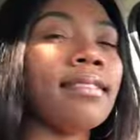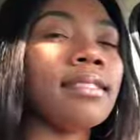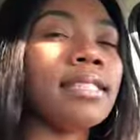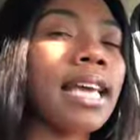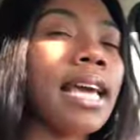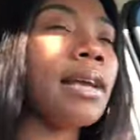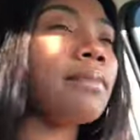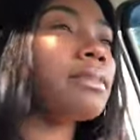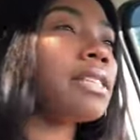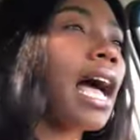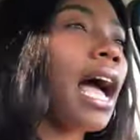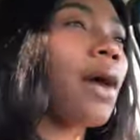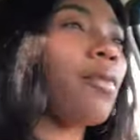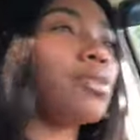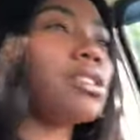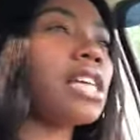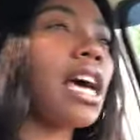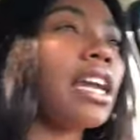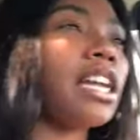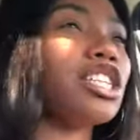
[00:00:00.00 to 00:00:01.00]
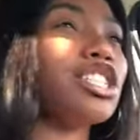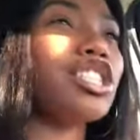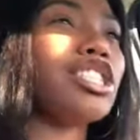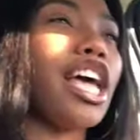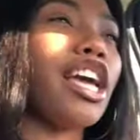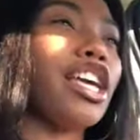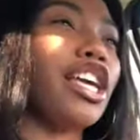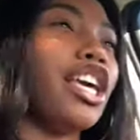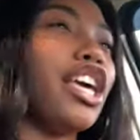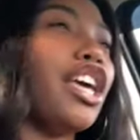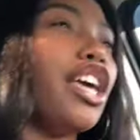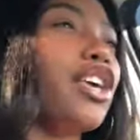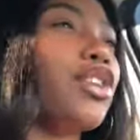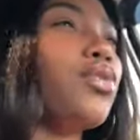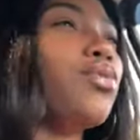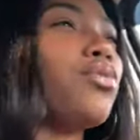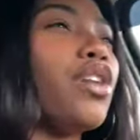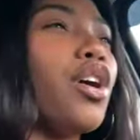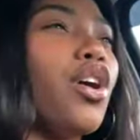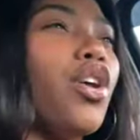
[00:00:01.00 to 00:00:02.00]
same time was kind of just like, yeah,
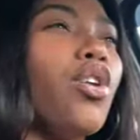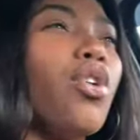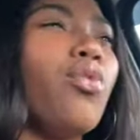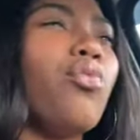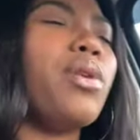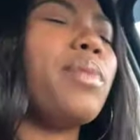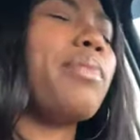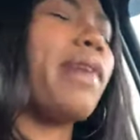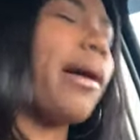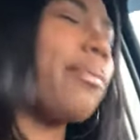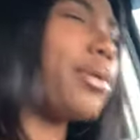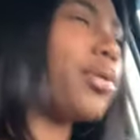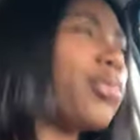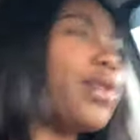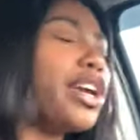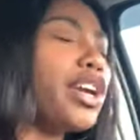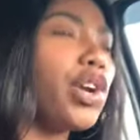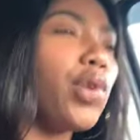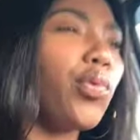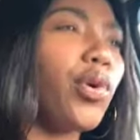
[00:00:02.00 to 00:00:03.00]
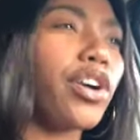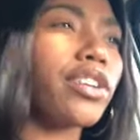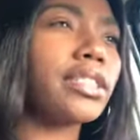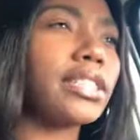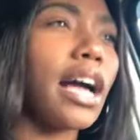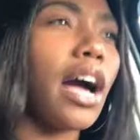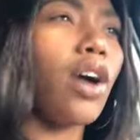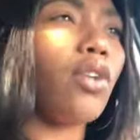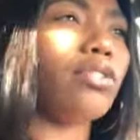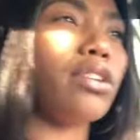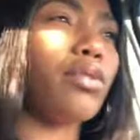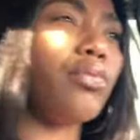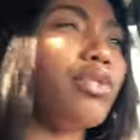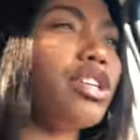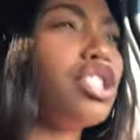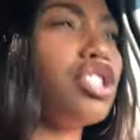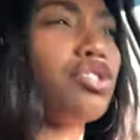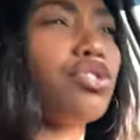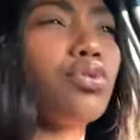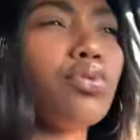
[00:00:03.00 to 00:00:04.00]
you know, we probably wouldn't have worked out. Like we
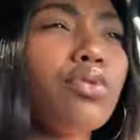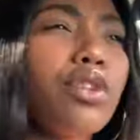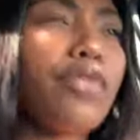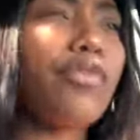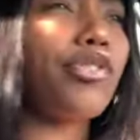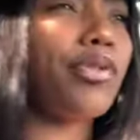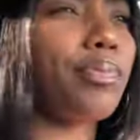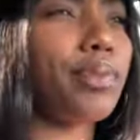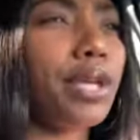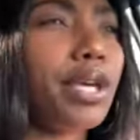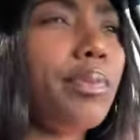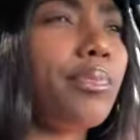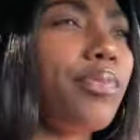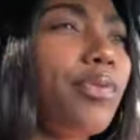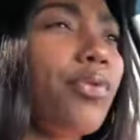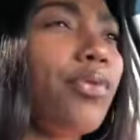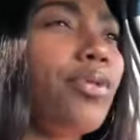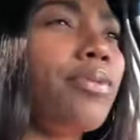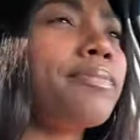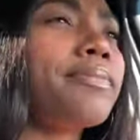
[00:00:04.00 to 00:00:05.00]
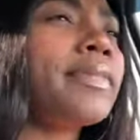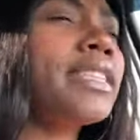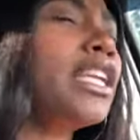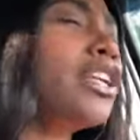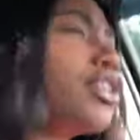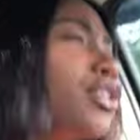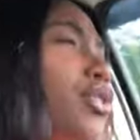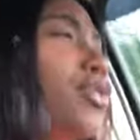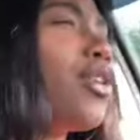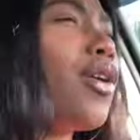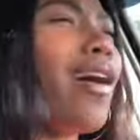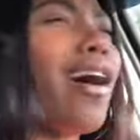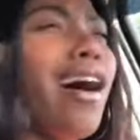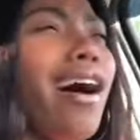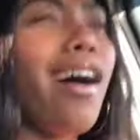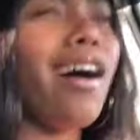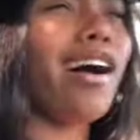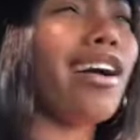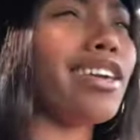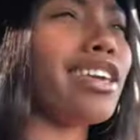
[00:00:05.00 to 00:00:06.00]
just two different people. You know,
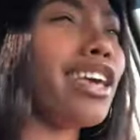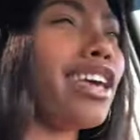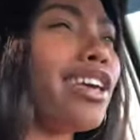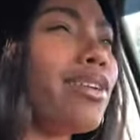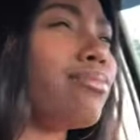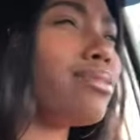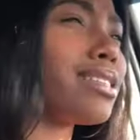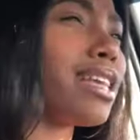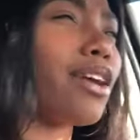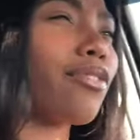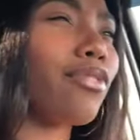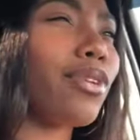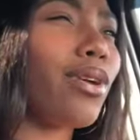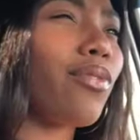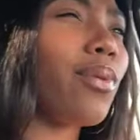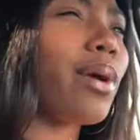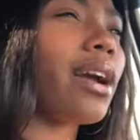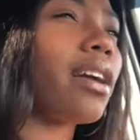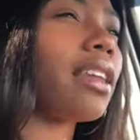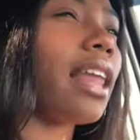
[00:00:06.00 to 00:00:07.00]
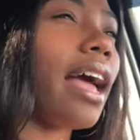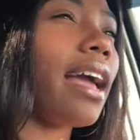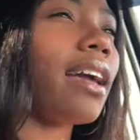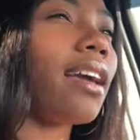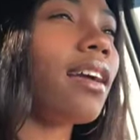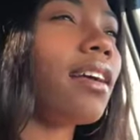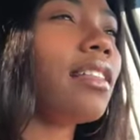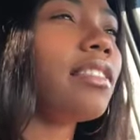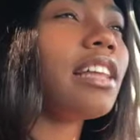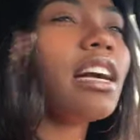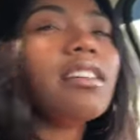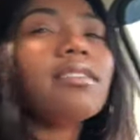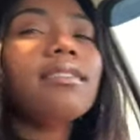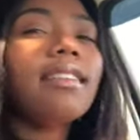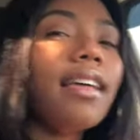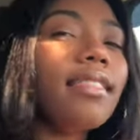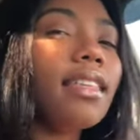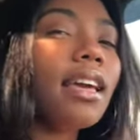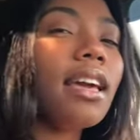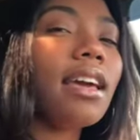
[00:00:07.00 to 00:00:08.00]
ah, uh, yeah, it was like real weird. Like there's
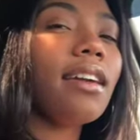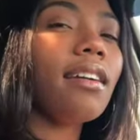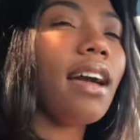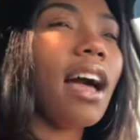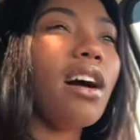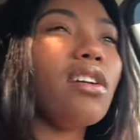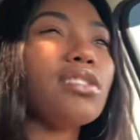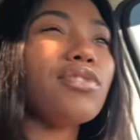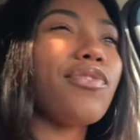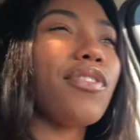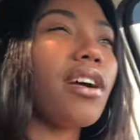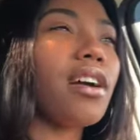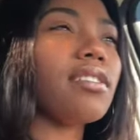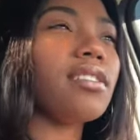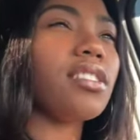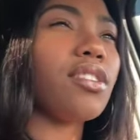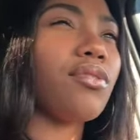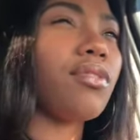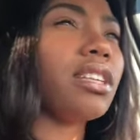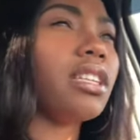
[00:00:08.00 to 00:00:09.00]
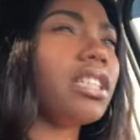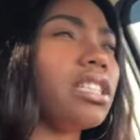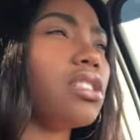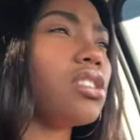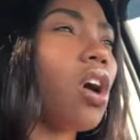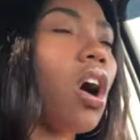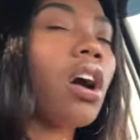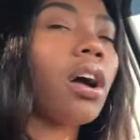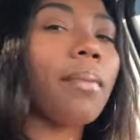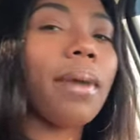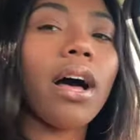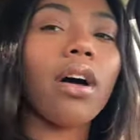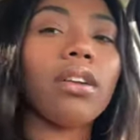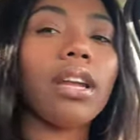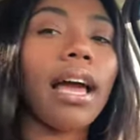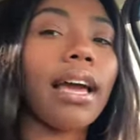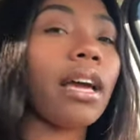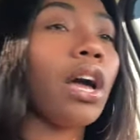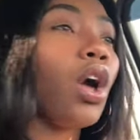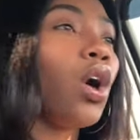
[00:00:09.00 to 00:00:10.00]
nothing else for us to really talk about.
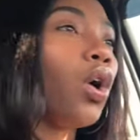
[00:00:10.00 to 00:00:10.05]
Like